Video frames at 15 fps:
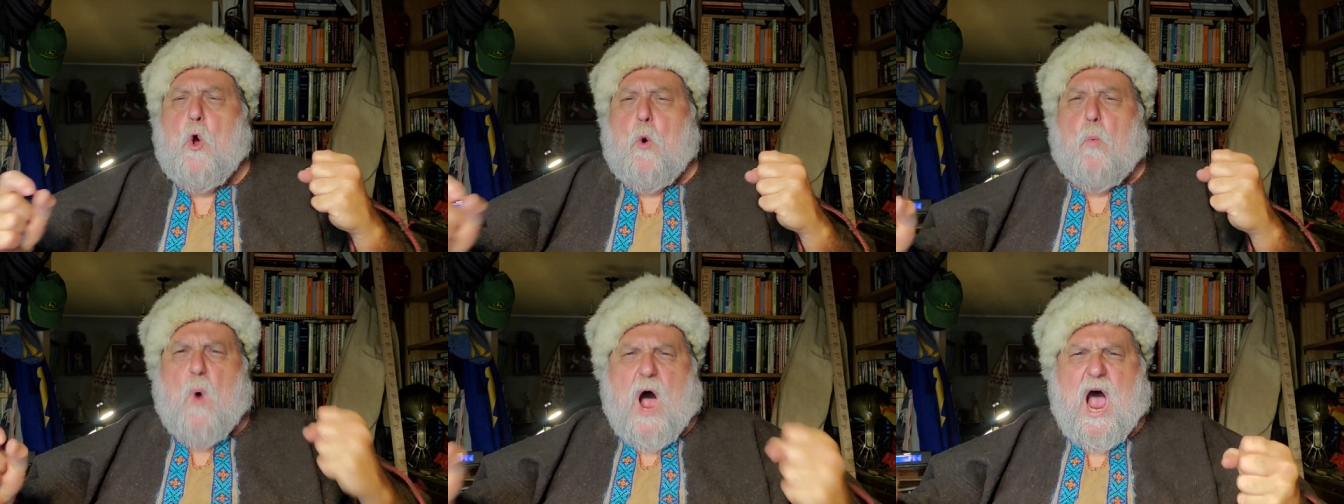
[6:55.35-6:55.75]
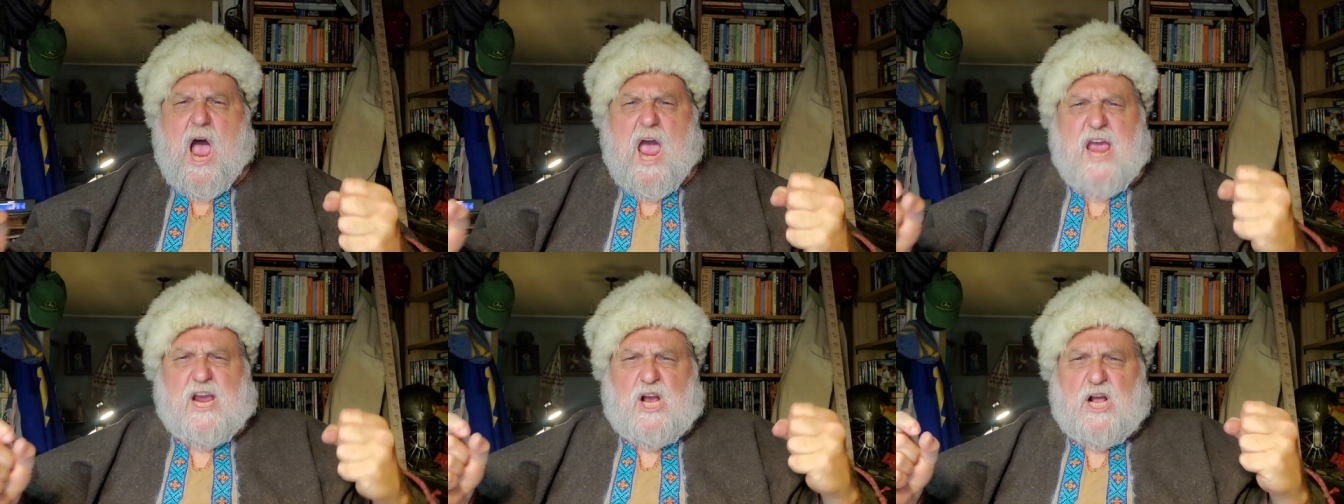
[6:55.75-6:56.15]

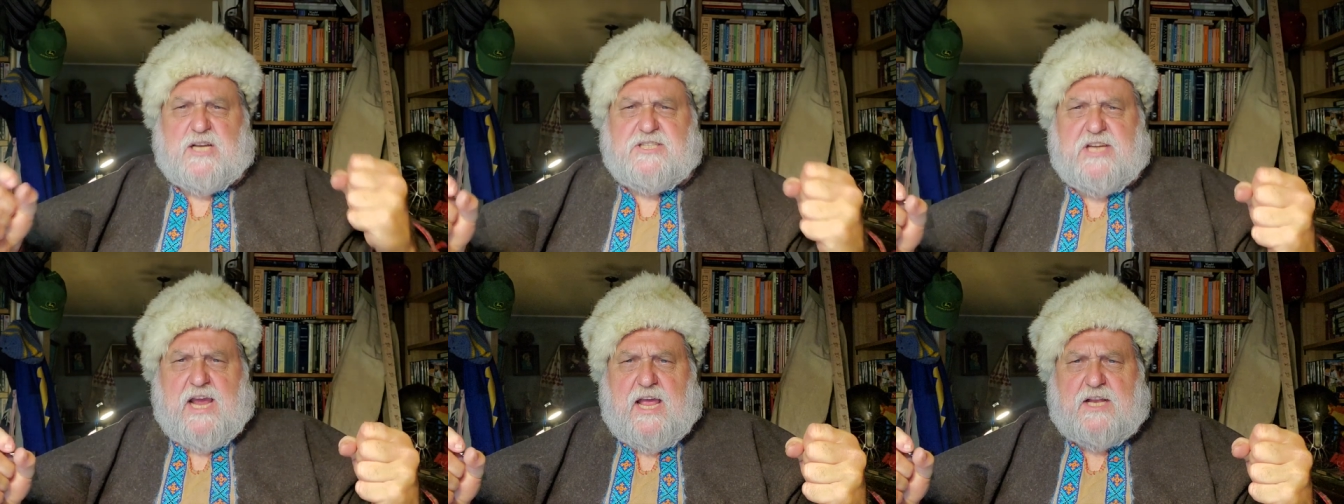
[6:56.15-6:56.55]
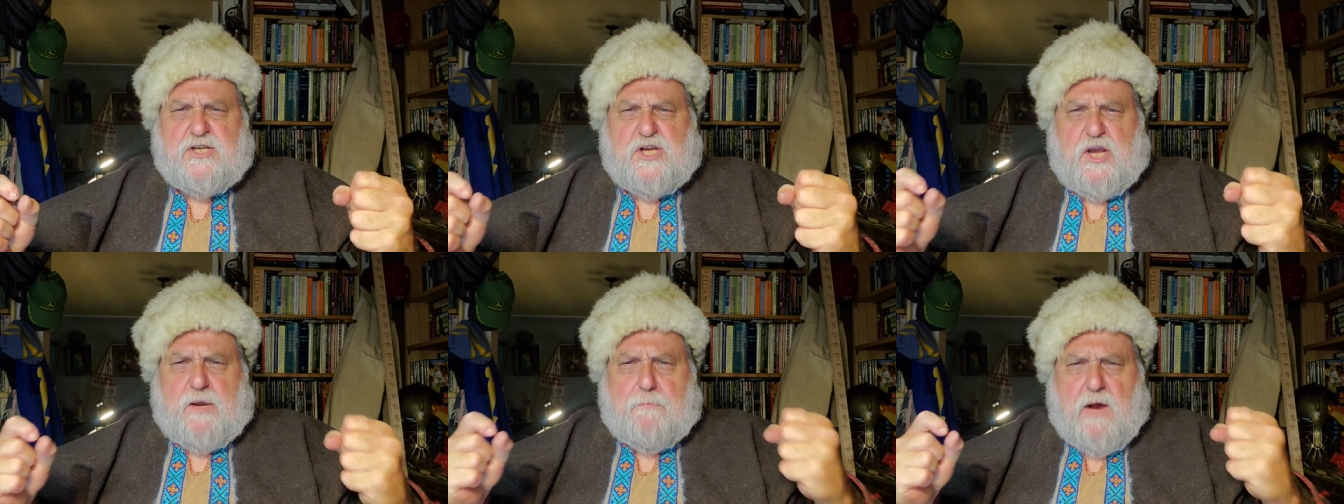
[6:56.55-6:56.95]
Why
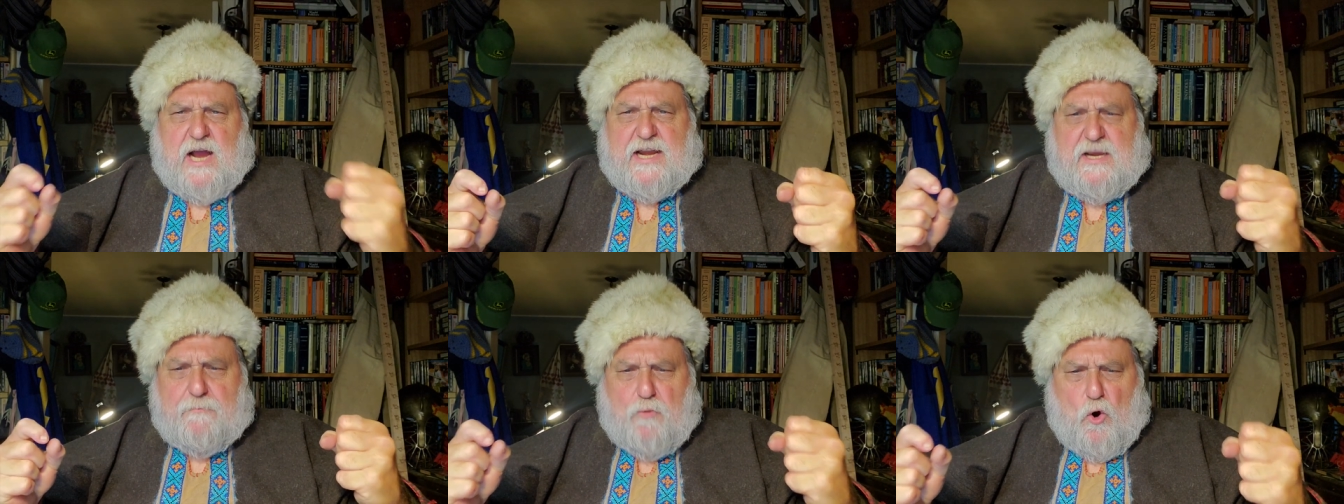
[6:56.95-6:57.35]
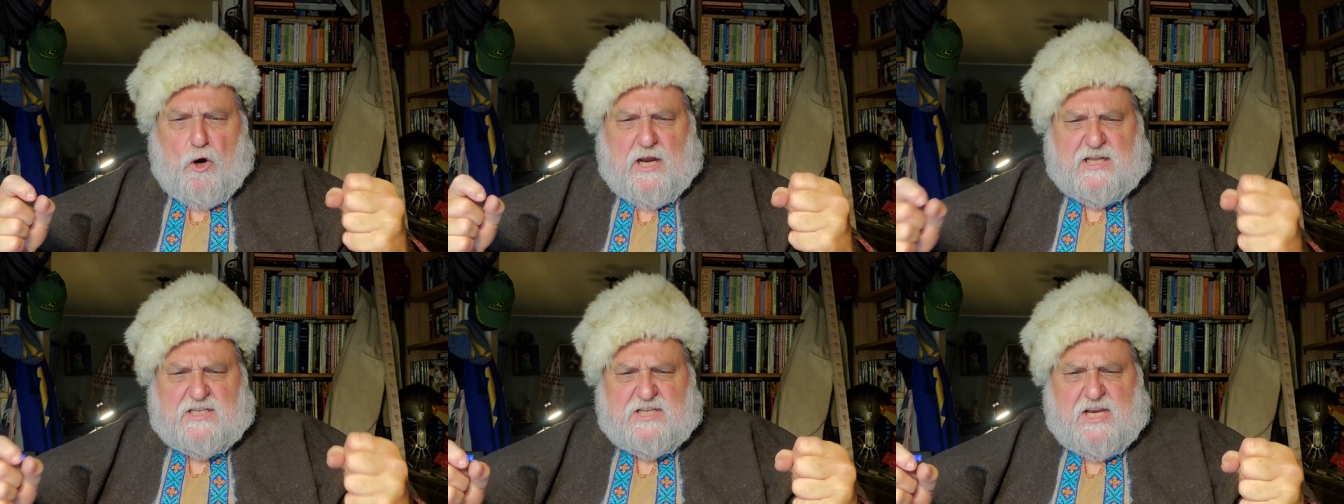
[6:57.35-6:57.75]
contend ye, mighty
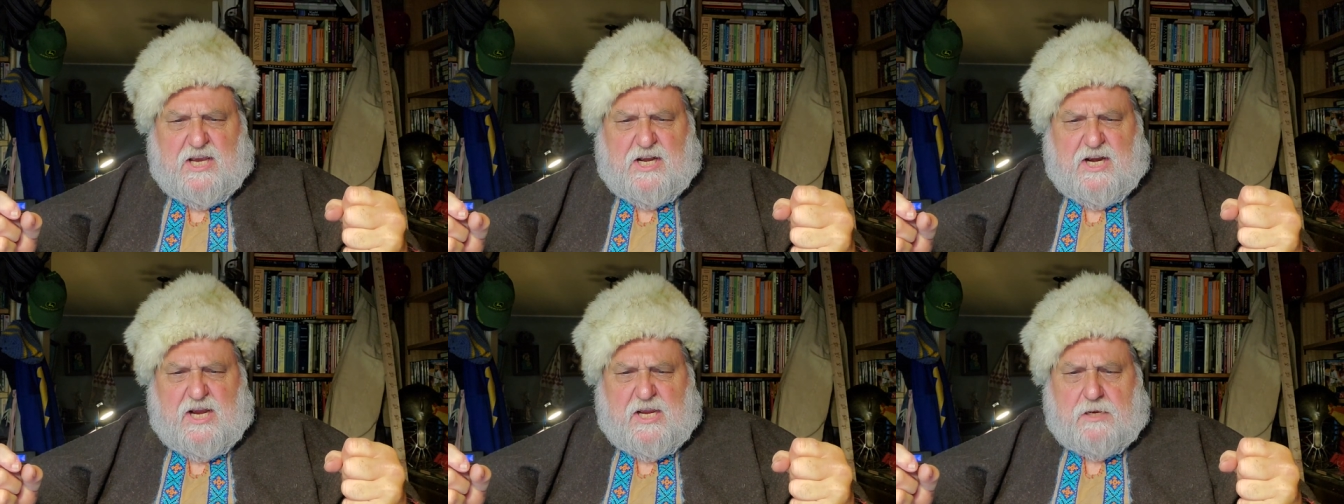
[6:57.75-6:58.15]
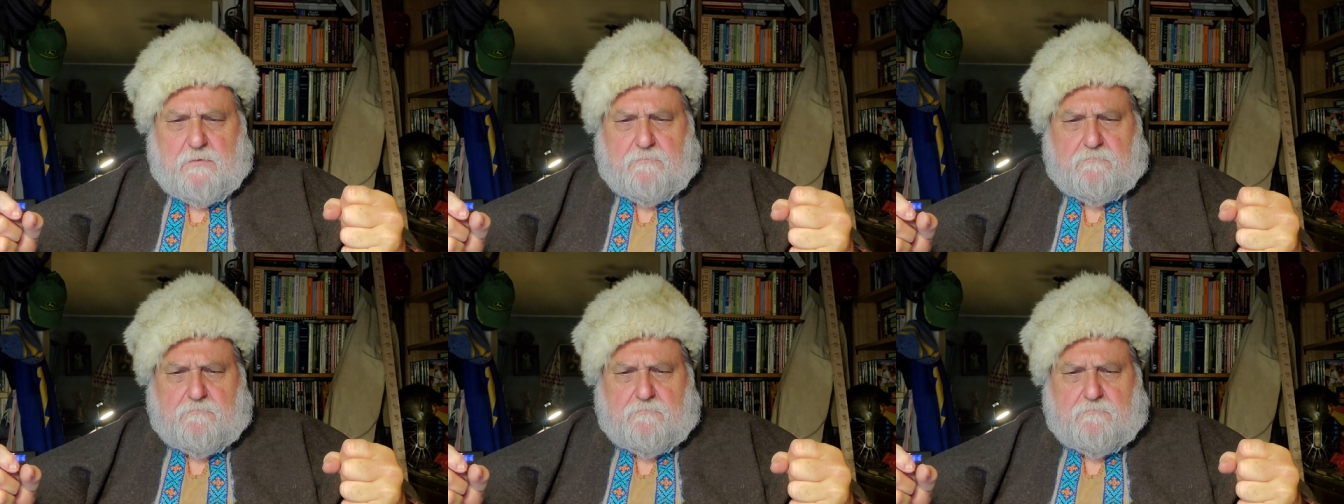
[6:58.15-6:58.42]
Bogatyri?